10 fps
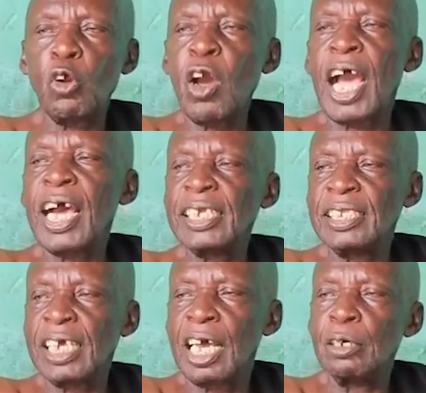got a
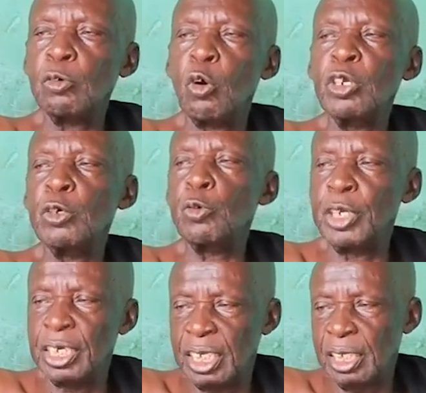hunter o
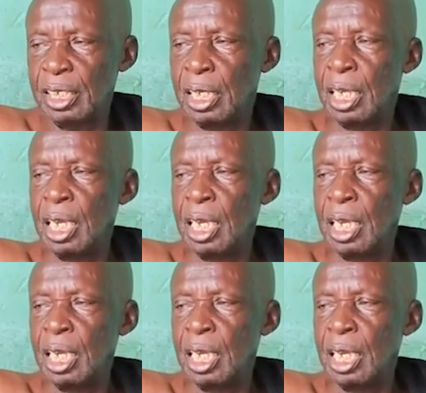yikueni